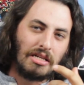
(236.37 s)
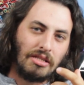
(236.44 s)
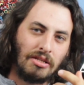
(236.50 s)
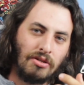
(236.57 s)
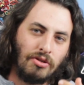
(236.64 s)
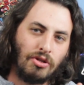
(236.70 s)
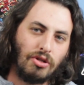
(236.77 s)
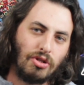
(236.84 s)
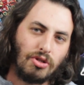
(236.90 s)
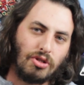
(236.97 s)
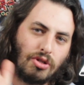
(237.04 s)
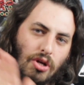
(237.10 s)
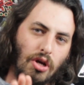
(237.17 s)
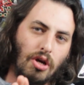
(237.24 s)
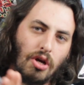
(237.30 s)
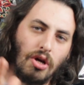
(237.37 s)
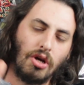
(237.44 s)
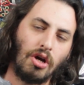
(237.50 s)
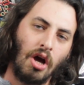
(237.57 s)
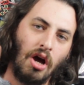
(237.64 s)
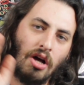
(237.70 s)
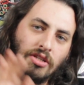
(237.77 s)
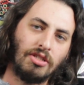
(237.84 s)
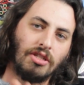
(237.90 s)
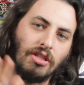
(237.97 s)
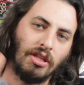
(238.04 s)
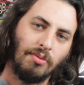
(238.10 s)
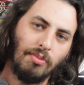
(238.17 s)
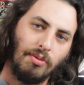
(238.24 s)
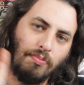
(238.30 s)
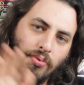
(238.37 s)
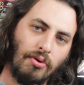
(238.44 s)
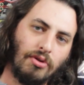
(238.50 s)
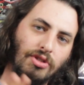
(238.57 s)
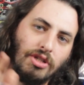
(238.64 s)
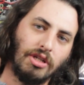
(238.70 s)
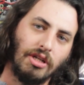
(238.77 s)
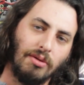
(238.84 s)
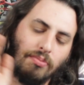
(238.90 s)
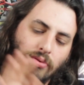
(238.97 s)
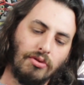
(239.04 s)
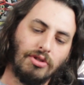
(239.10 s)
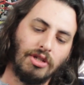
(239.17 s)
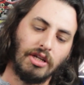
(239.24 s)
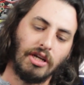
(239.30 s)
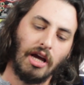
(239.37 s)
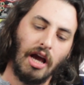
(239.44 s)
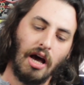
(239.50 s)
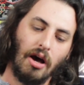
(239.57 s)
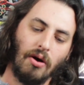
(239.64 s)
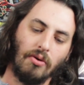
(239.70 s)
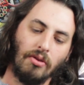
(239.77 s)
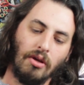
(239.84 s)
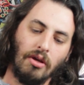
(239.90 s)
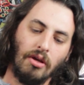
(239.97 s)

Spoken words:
to just constantly be pushing and pushing out